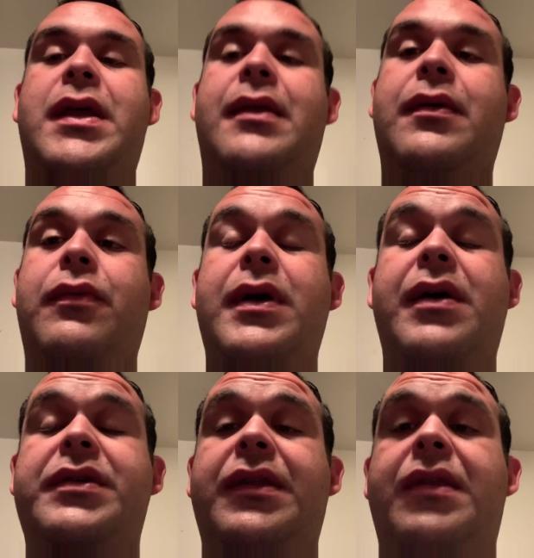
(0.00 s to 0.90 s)
He said, well,
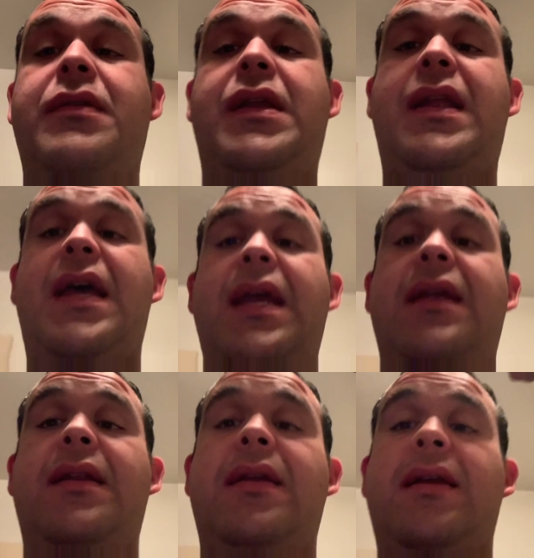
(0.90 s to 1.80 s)
she's still denying
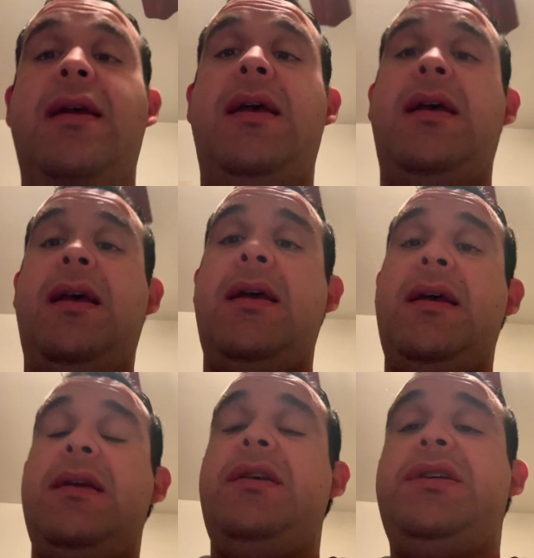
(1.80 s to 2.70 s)
and
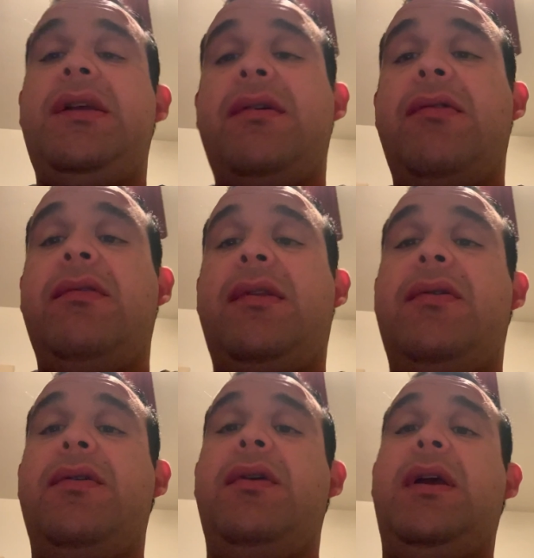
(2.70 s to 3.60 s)
she changed her whole story.